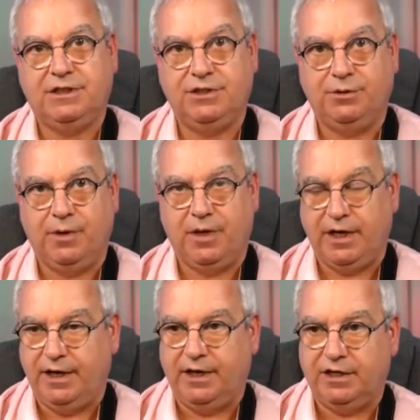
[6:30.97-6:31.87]
to
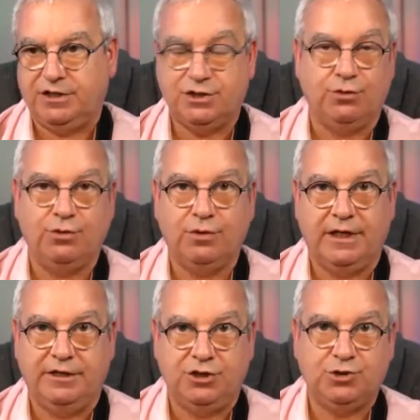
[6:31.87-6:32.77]
a stall
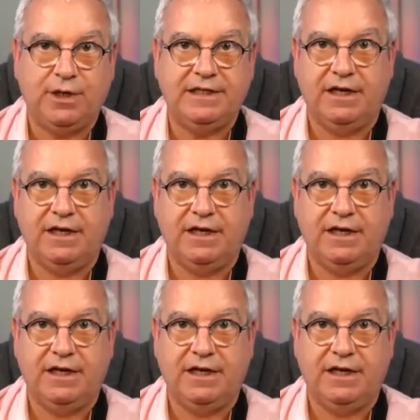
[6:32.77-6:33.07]
and you try